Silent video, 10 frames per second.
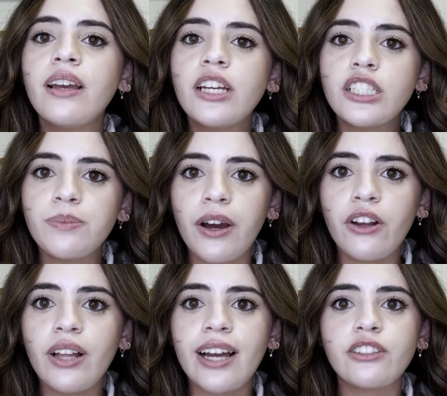
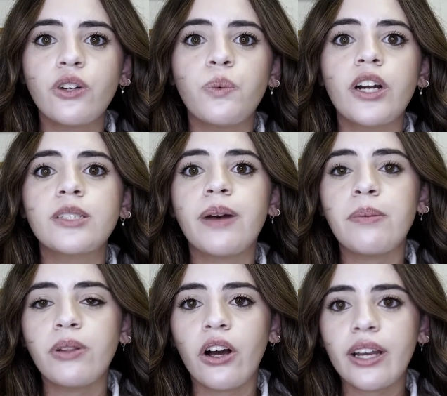Spironolactone works by
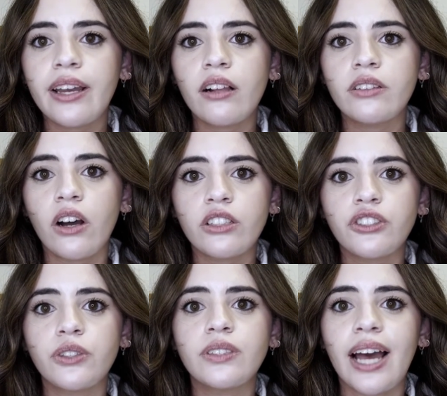blocking
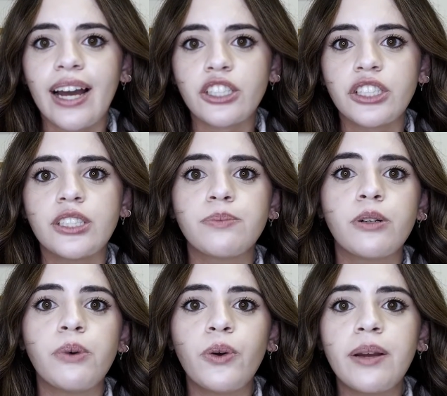aldosterone's actions,
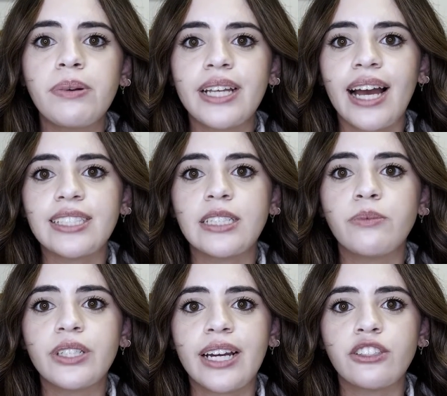promoting potassium
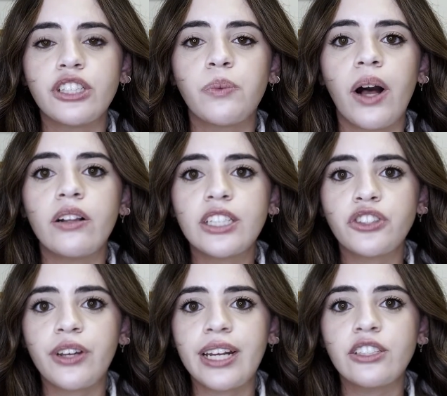retention while
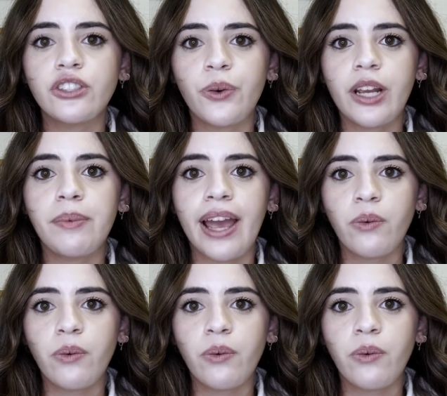excreting sodium and